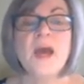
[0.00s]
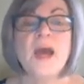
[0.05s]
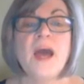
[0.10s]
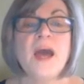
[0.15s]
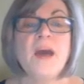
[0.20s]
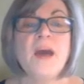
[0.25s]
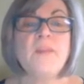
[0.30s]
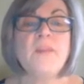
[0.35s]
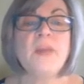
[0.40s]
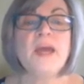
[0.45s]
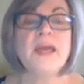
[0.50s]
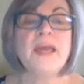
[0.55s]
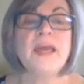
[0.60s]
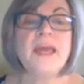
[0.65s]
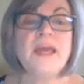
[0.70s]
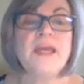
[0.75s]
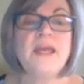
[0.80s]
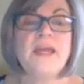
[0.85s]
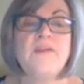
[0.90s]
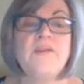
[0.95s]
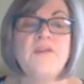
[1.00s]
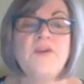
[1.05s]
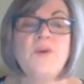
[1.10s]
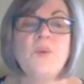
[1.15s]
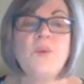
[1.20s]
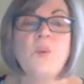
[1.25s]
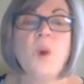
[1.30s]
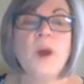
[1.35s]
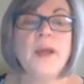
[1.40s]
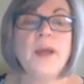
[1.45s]
Again, if
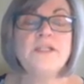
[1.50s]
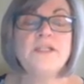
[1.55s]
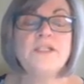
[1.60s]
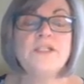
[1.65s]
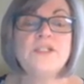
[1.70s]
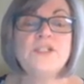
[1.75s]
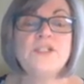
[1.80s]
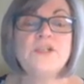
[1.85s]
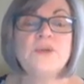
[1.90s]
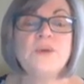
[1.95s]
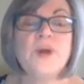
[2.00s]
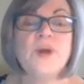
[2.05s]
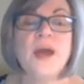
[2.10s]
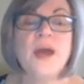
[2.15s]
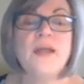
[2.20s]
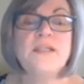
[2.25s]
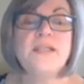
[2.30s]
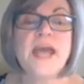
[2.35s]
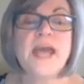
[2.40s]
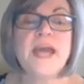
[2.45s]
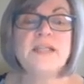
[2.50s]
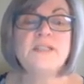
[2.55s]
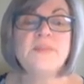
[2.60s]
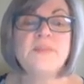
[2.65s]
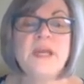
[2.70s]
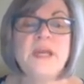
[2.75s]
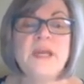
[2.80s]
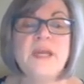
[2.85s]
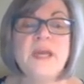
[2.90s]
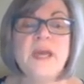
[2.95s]
you want to contact
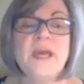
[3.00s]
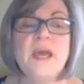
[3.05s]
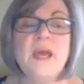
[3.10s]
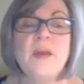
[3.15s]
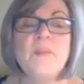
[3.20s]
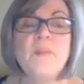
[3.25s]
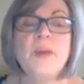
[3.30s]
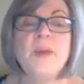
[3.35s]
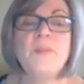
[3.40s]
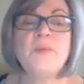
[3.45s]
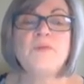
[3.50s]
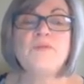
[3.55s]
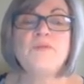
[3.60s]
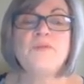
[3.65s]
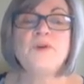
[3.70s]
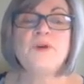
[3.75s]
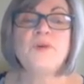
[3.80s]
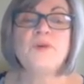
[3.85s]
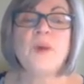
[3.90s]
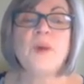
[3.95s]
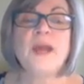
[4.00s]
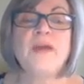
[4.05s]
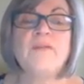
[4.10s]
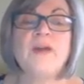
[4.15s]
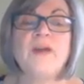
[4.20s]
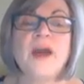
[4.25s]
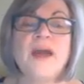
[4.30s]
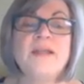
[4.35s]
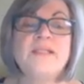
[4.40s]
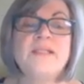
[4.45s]
me, my preferred way of
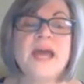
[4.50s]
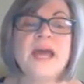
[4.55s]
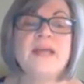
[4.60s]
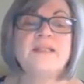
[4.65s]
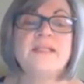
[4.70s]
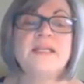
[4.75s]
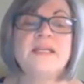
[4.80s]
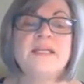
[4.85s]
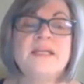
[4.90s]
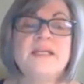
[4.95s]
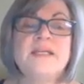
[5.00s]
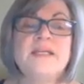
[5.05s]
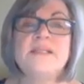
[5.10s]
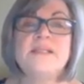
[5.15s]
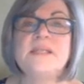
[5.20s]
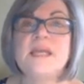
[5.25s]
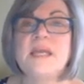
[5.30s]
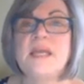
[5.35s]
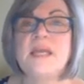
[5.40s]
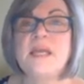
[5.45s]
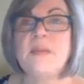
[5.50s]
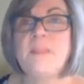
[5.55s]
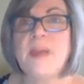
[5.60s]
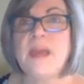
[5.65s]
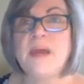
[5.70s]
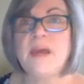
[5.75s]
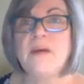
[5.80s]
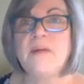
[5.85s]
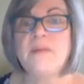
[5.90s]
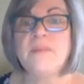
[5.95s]
contact is
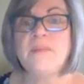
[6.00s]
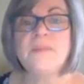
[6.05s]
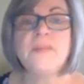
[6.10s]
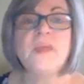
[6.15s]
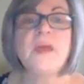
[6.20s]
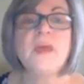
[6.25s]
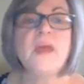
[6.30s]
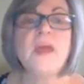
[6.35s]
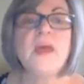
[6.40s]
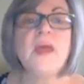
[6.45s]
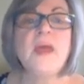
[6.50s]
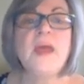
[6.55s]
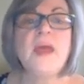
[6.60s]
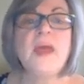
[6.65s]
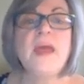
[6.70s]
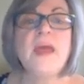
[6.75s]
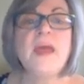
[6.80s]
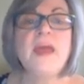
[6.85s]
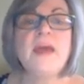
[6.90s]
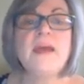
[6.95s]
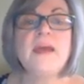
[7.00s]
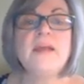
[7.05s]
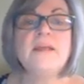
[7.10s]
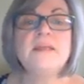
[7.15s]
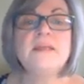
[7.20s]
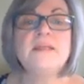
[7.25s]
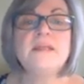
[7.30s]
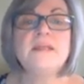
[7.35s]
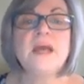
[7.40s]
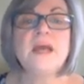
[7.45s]
email,
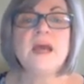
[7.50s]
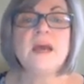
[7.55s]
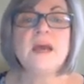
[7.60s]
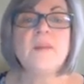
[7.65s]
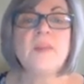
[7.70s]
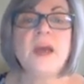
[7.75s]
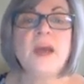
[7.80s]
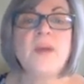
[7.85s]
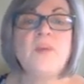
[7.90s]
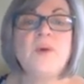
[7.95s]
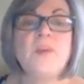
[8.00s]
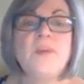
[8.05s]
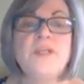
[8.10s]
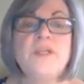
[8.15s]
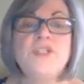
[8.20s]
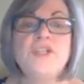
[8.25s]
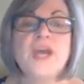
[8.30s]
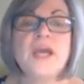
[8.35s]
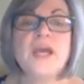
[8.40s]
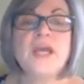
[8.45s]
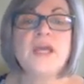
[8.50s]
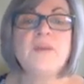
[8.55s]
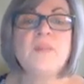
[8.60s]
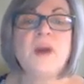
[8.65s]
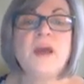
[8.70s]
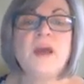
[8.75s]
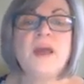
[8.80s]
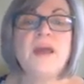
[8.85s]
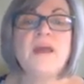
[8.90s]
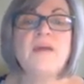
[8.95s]
and I will be checking
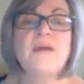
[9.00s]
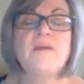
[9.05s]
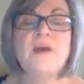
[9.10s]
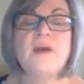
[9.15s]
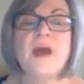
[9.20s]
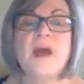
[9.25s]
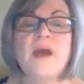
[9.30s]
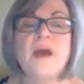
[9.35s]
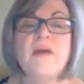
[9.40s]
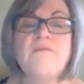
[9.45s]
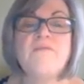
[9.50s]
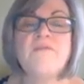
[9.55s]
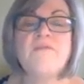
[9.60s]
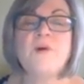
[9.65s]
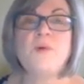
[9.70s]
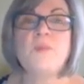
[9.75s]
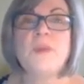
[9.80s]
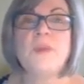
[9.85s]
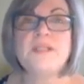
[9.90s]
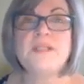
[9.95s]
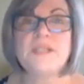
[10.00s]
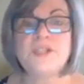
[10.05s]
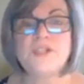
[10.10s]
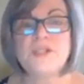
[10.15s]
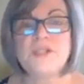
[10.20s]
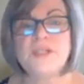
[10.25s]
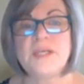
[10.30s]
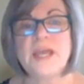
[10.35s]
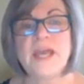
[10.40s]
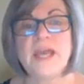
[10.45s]
my phone
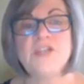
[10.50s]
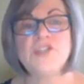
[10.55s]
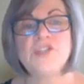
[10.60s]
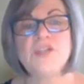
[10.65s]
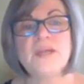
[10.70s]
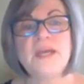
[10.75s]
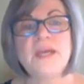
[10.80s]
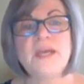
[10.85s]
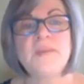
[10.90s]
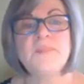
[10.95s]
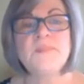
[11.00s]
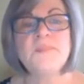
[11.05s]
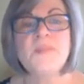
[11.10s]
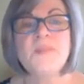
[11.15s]
messages occasionally.